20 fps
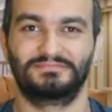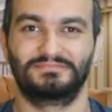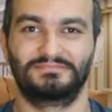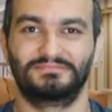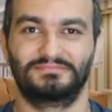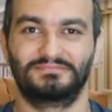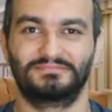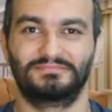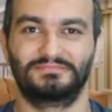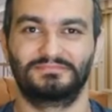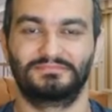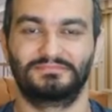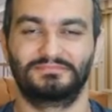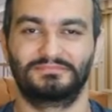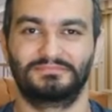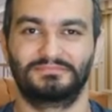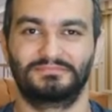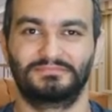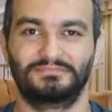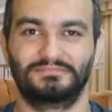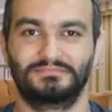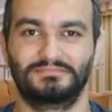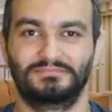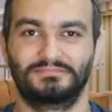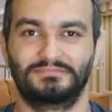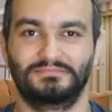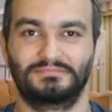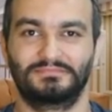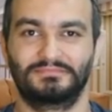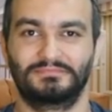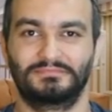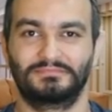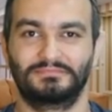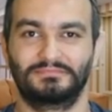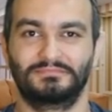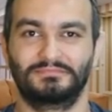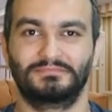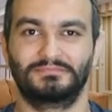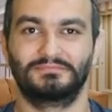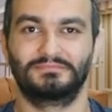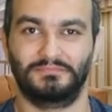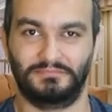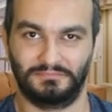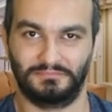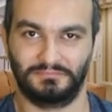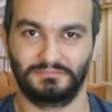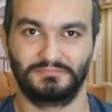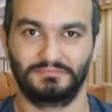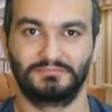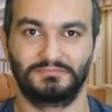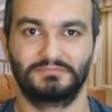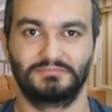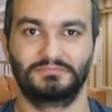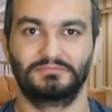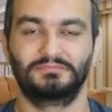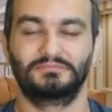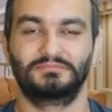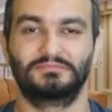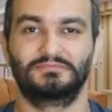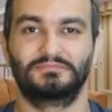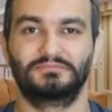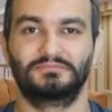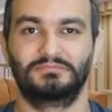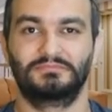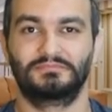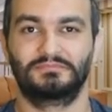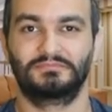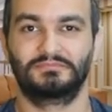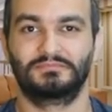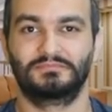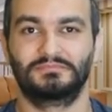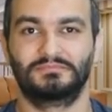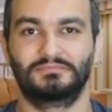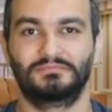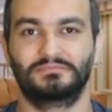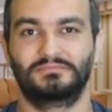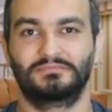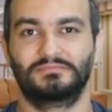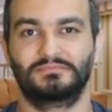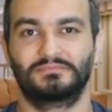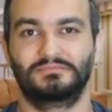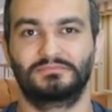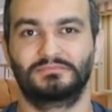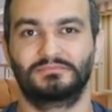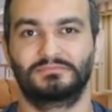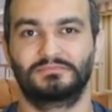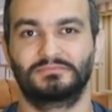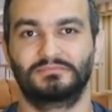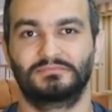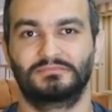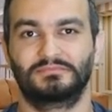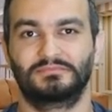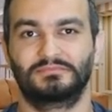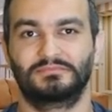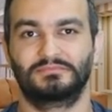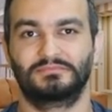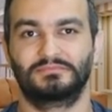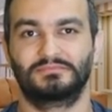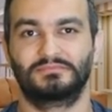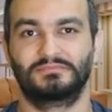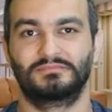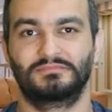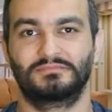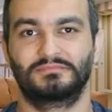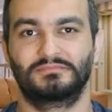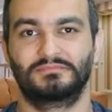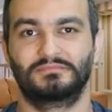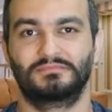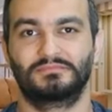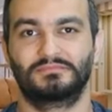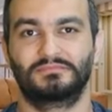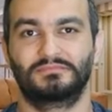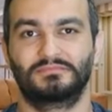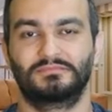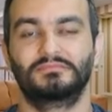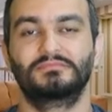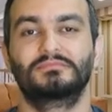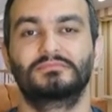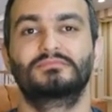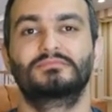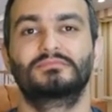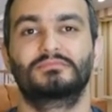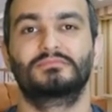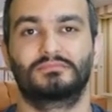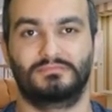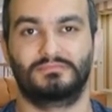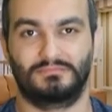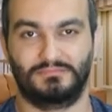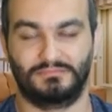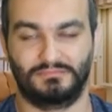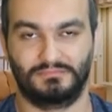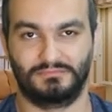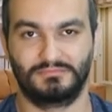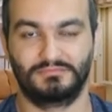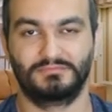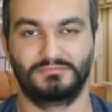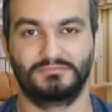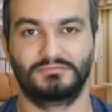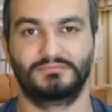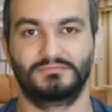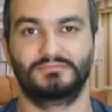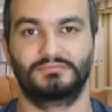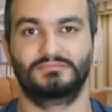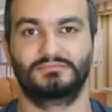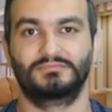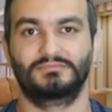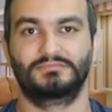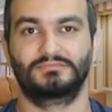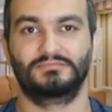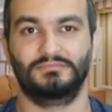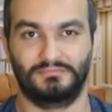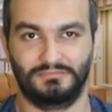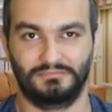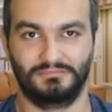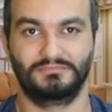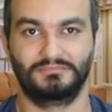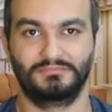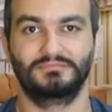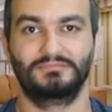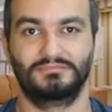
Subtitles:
The person shown says nothing.